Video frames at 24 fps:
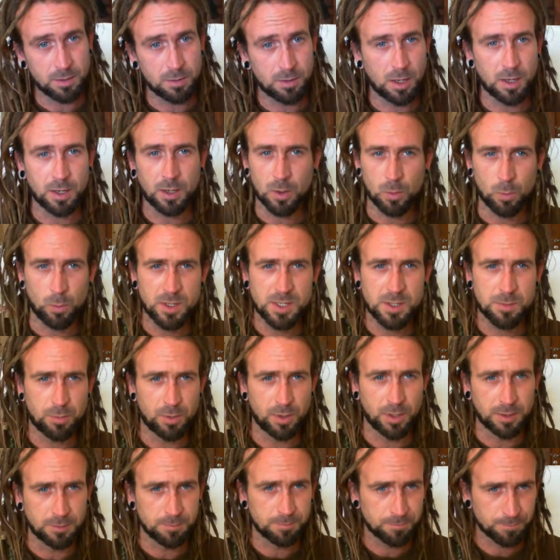like a
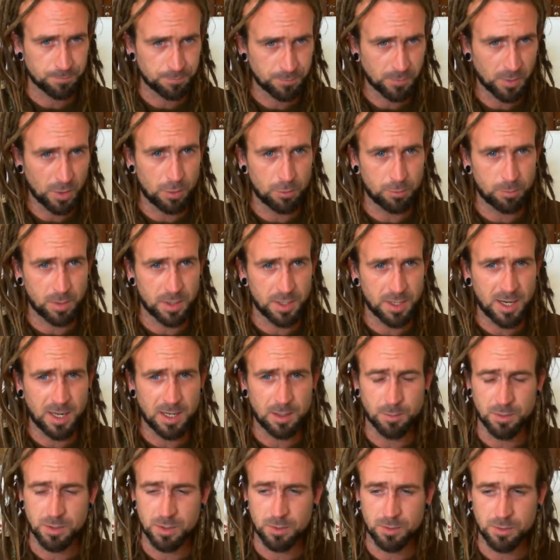whispering of my
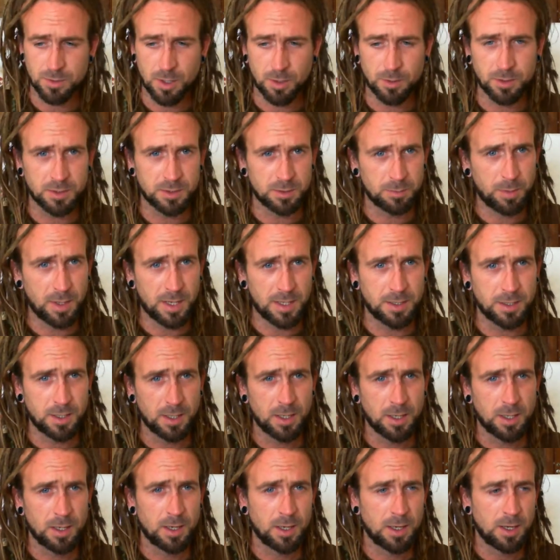name as I was going to bed.
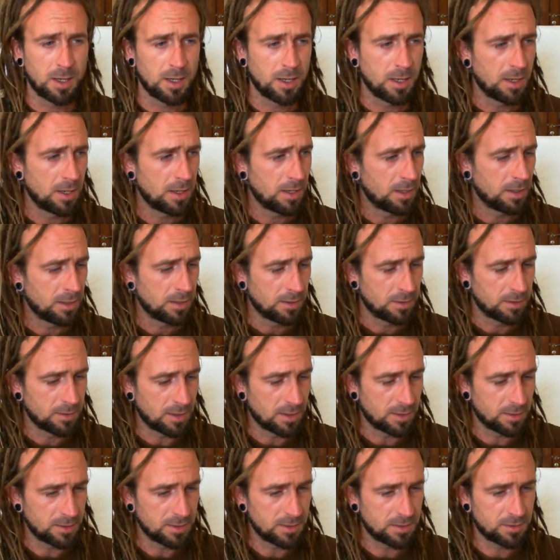
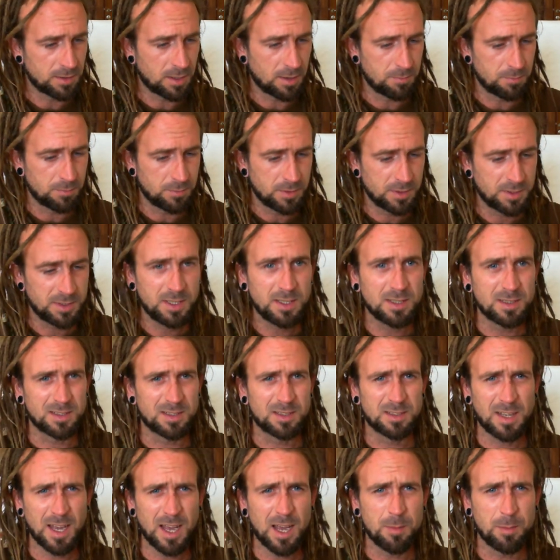Now this didn't
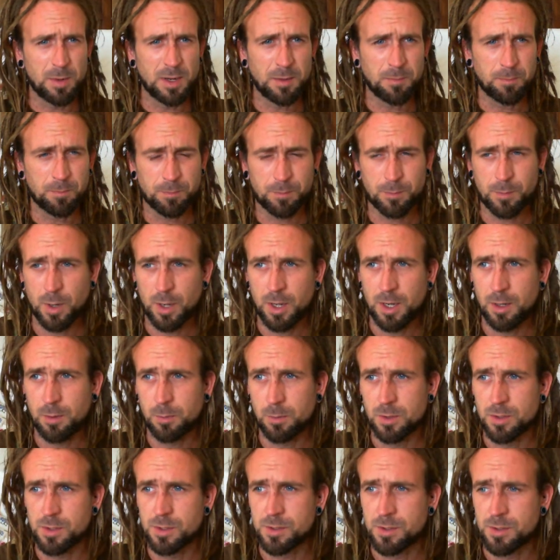scare me, but it
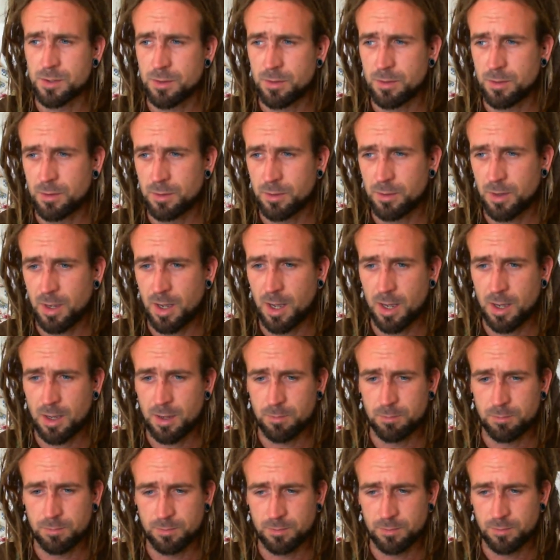was
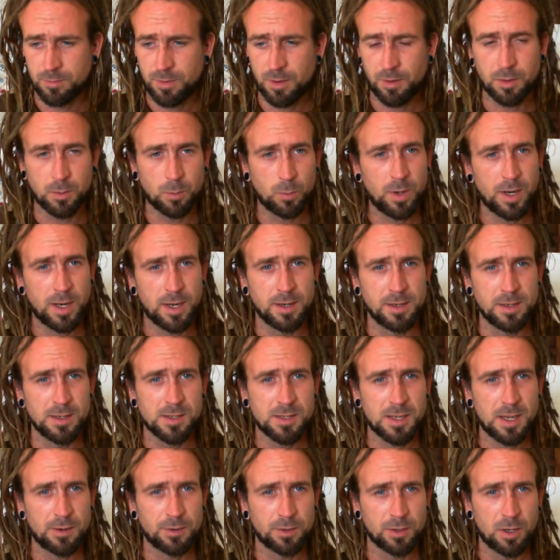very weird. It
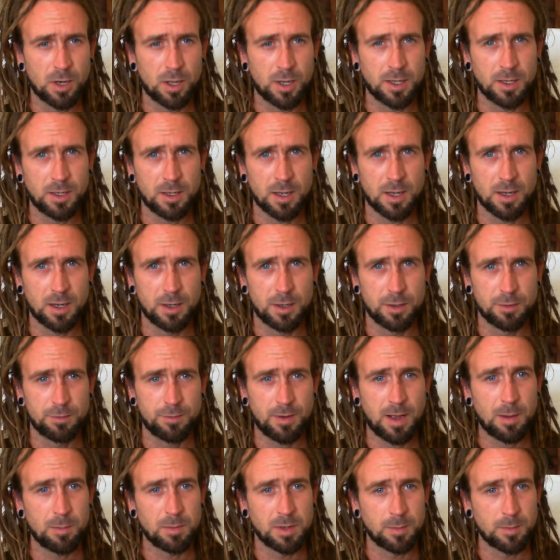sounded like a
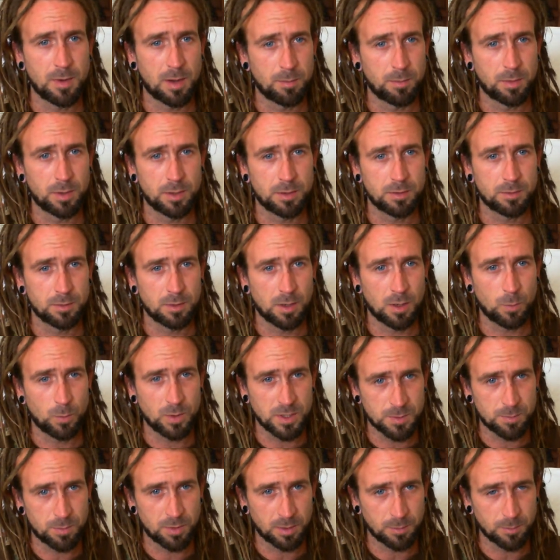family member
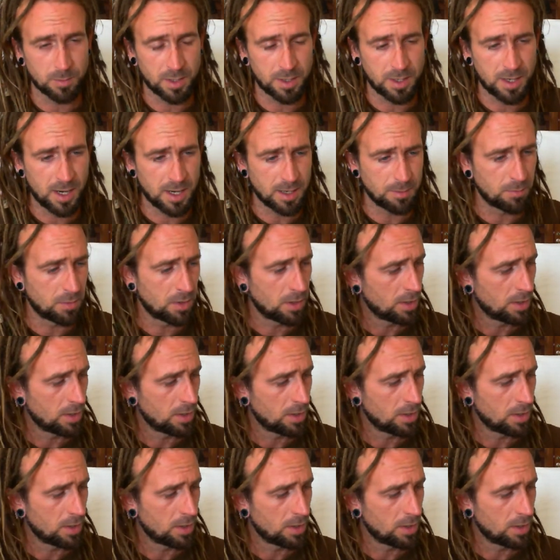whispering my name.